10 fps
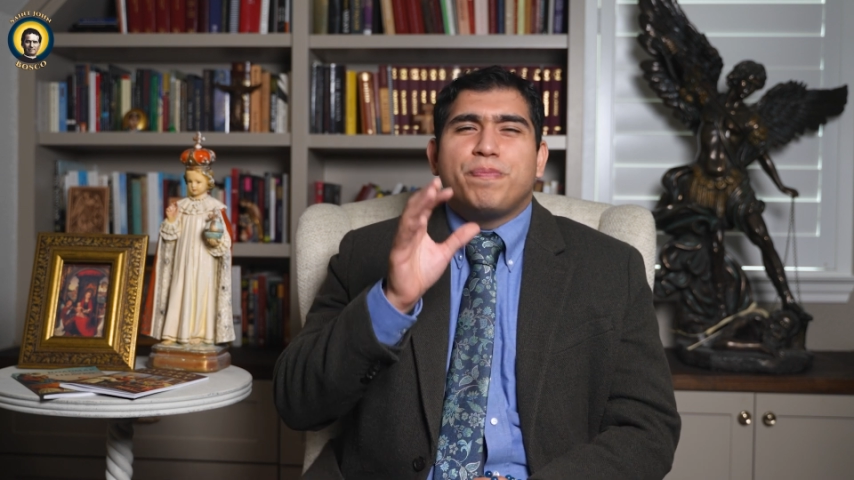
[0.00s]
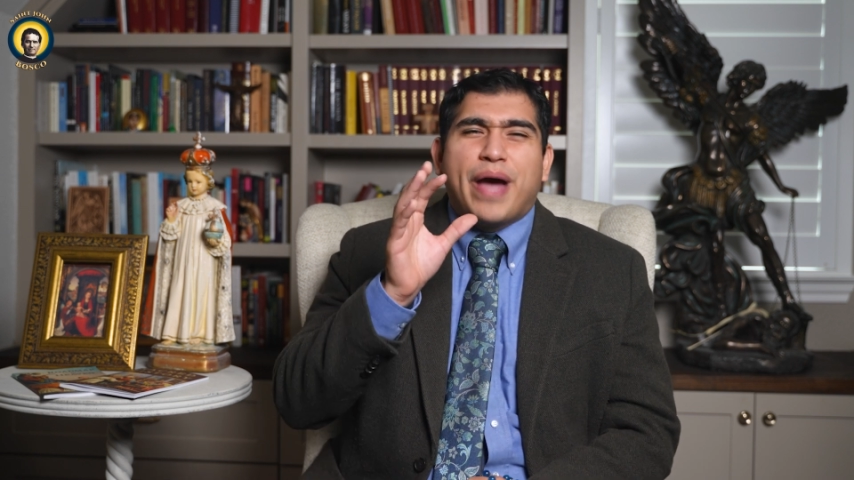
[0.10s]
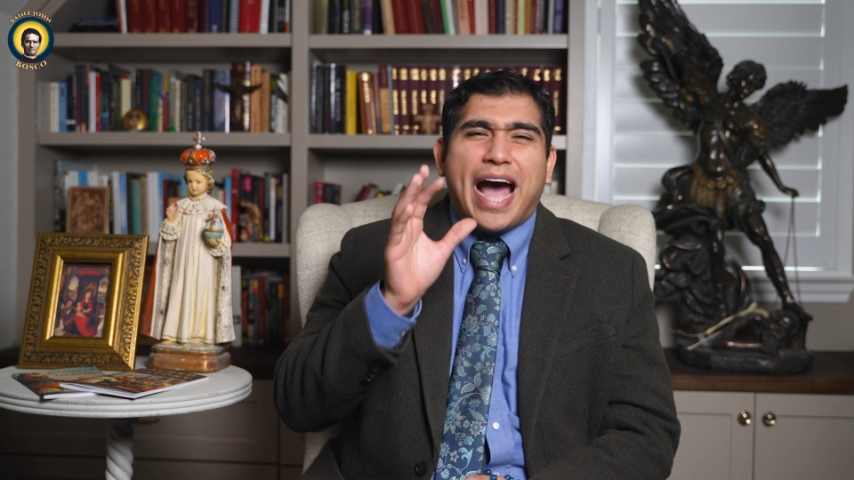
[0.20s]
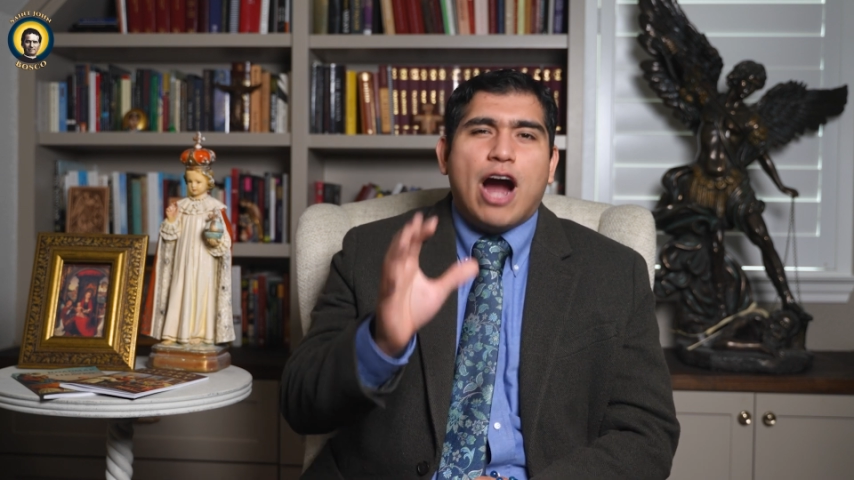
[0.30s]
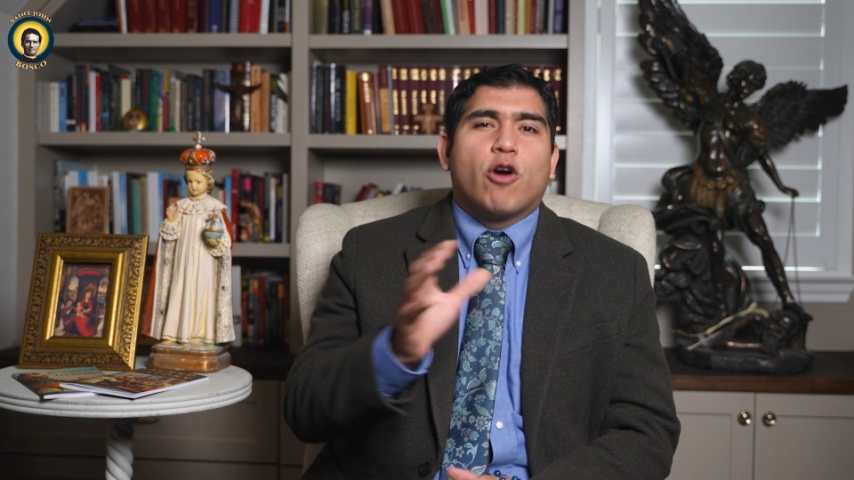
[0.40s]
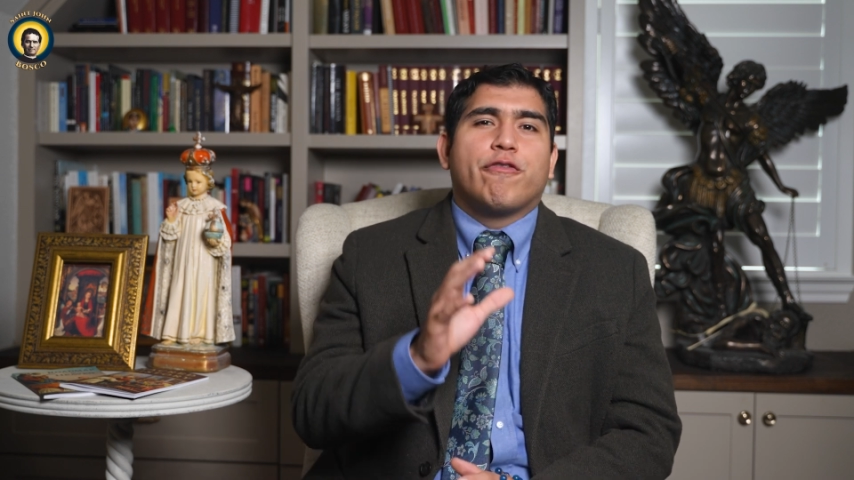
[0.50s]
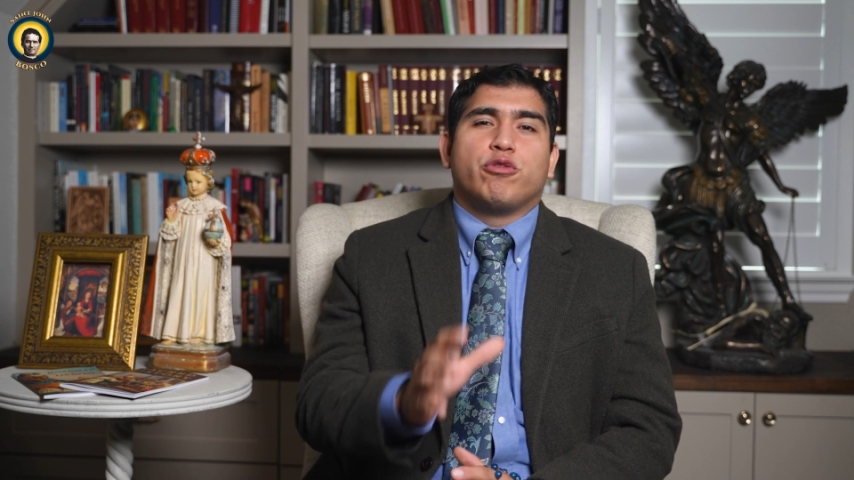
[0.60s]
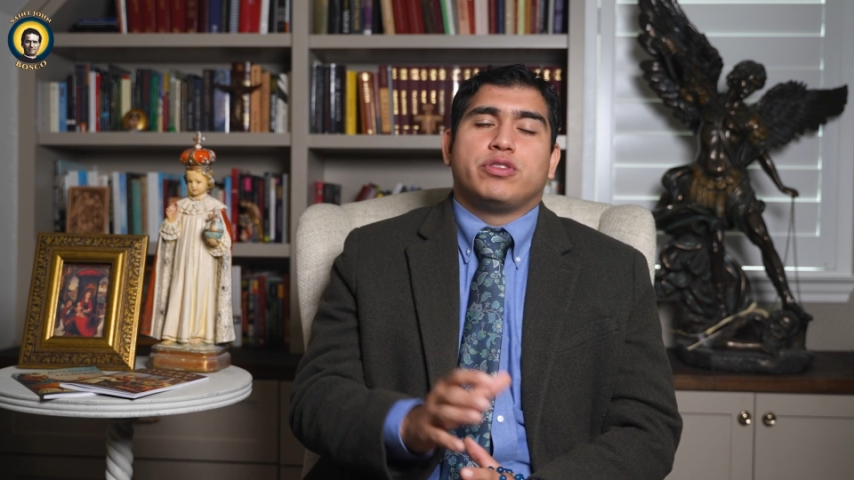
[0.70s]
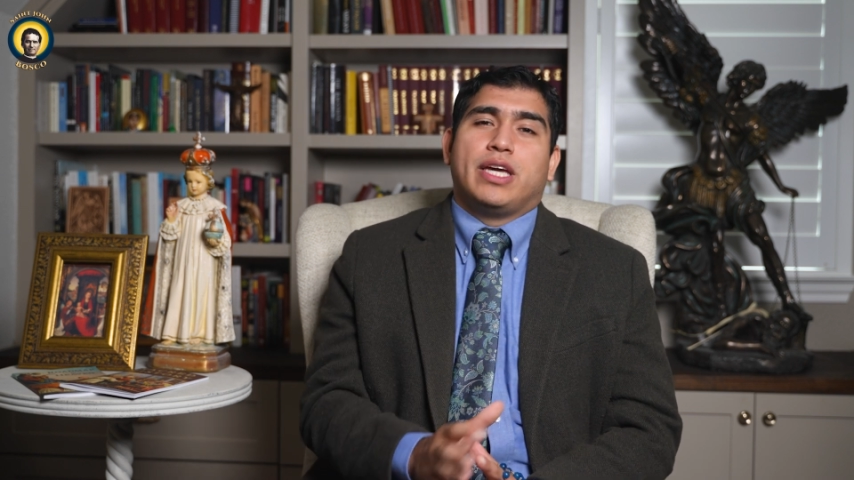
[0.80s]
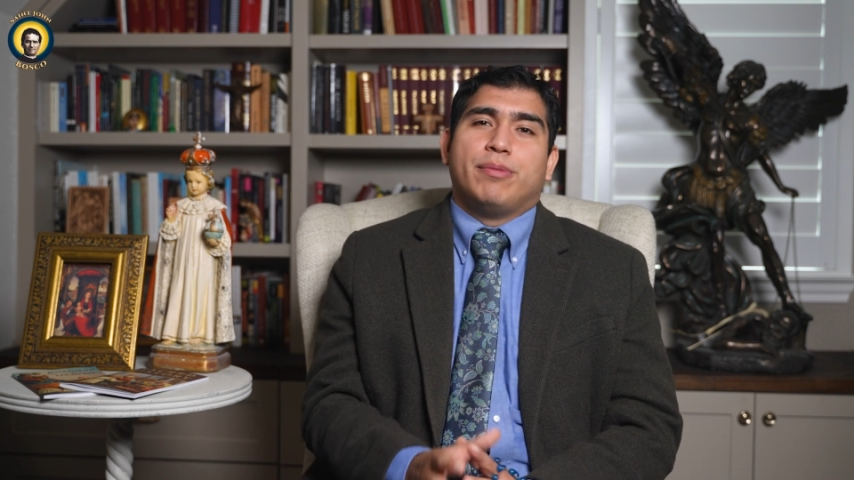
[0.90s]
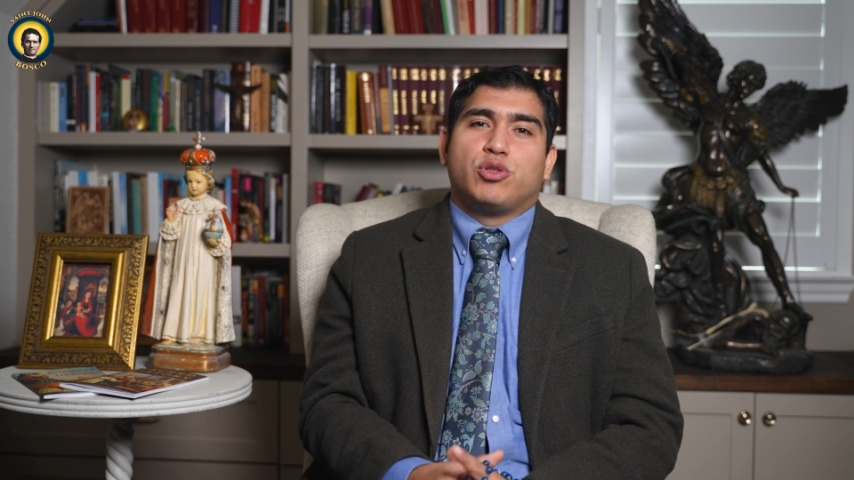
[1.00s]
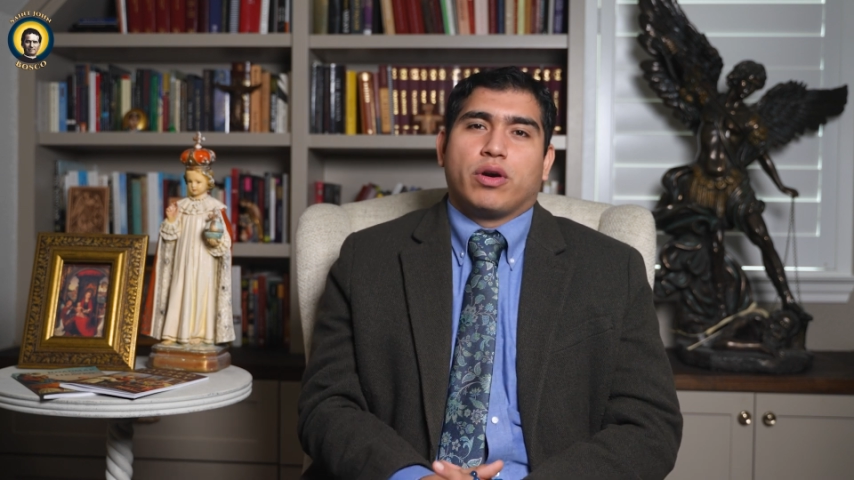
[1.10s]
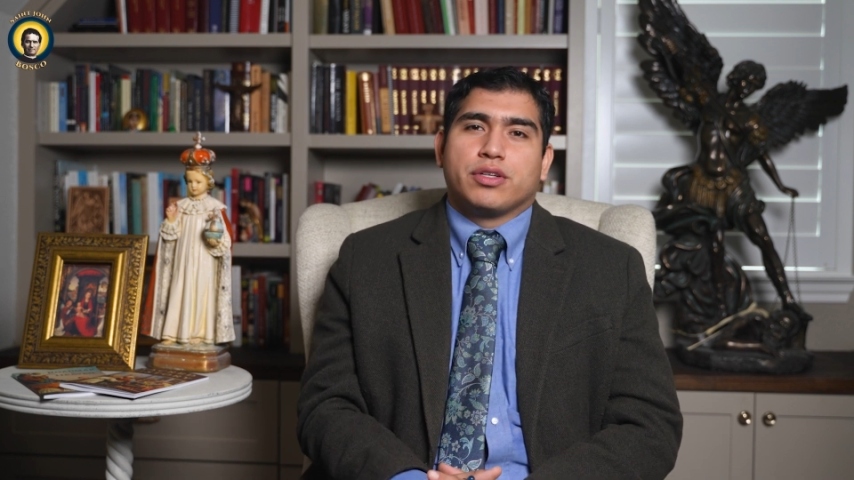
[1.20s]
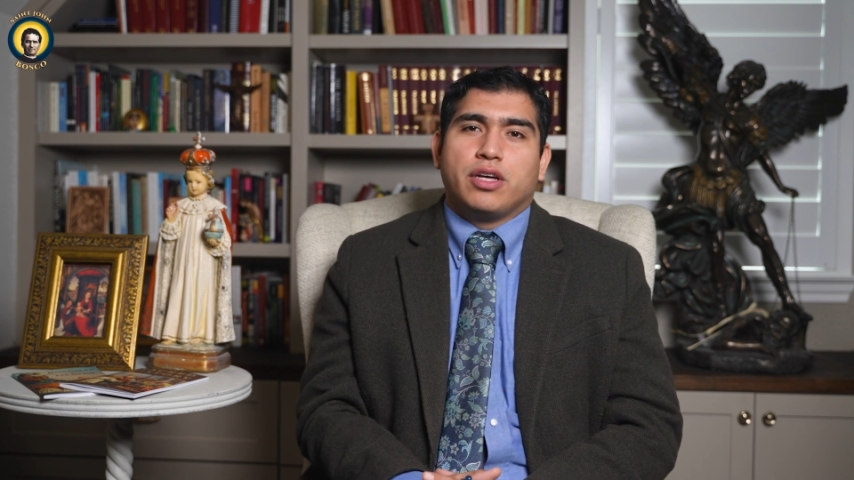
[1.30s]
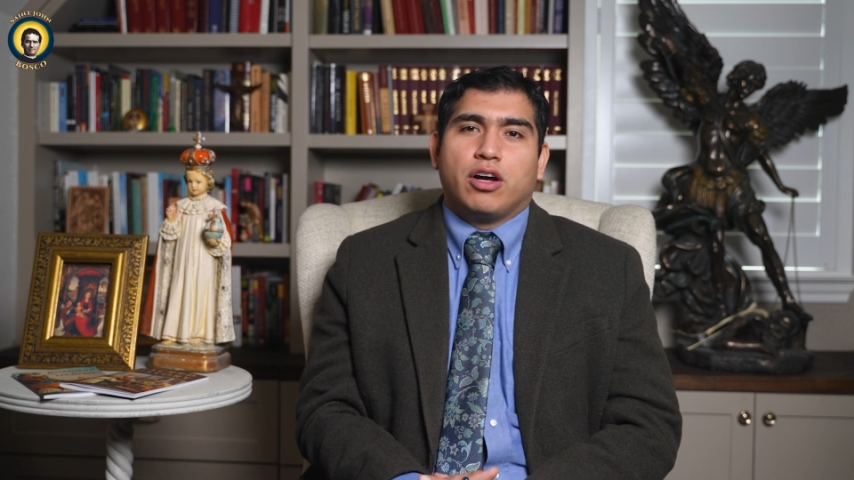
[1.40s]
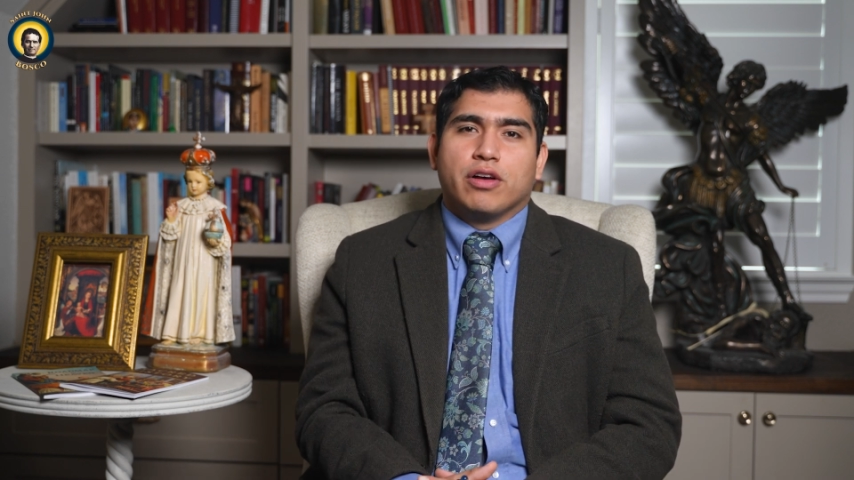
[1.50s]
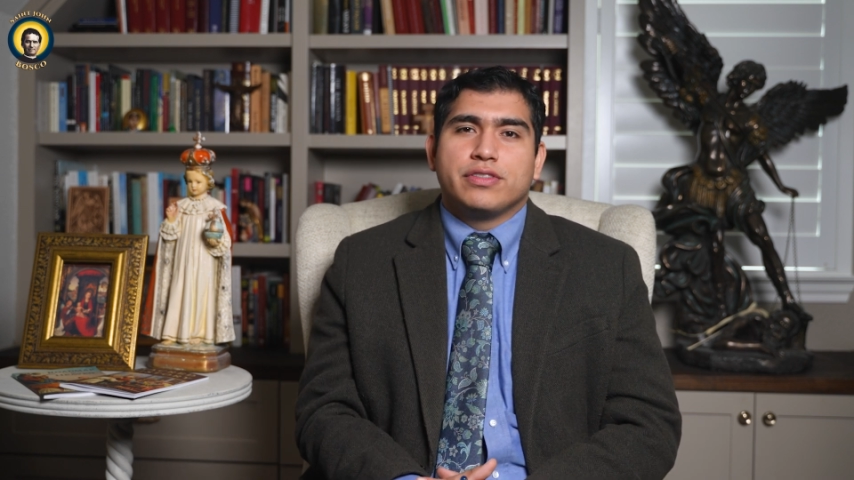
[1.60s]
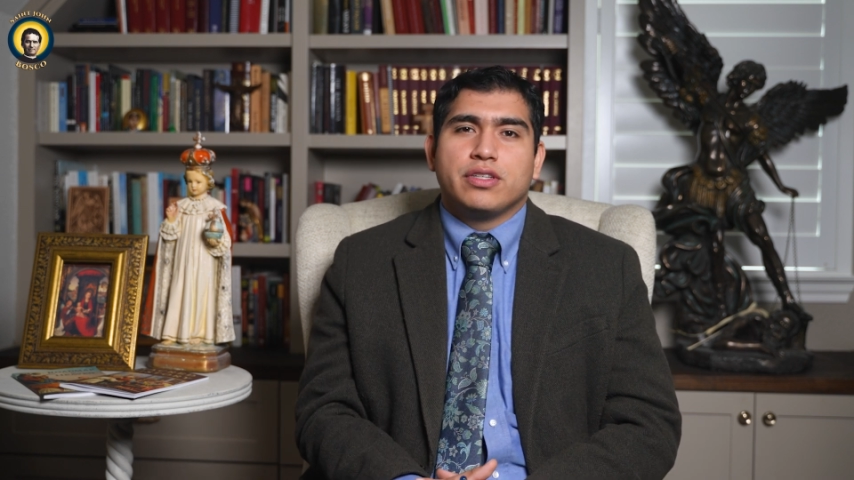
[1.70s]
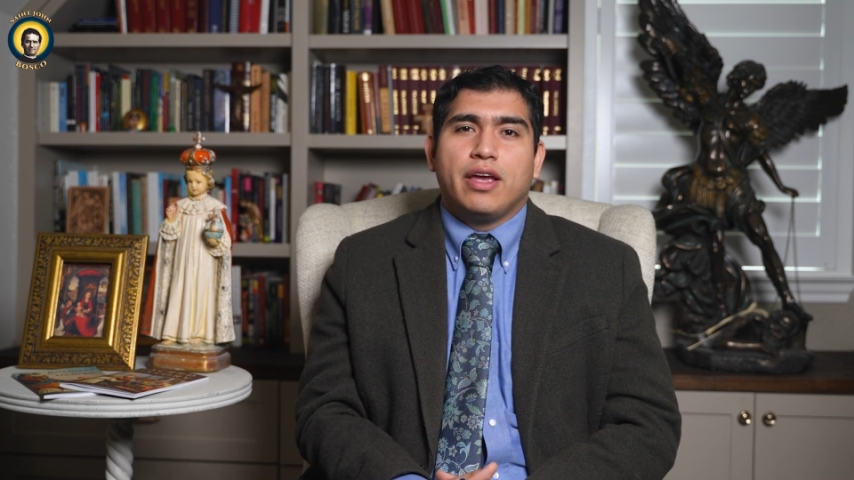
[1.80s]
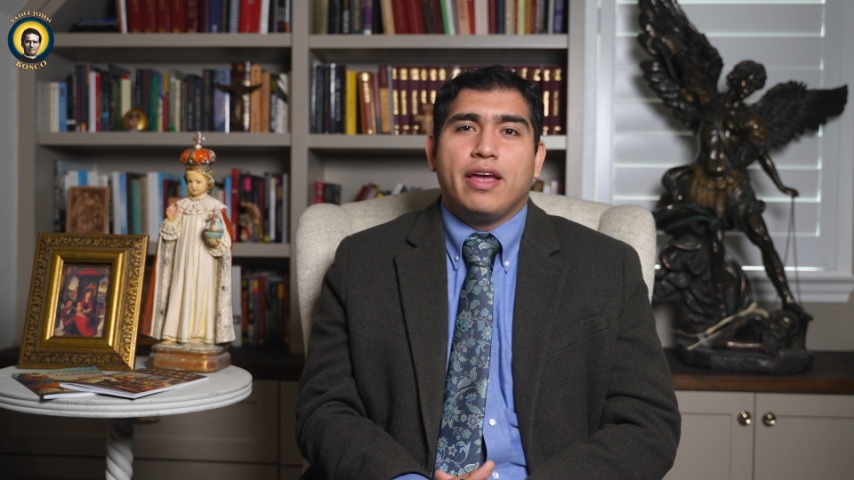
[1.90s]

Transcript: powerful to keep to ourselves.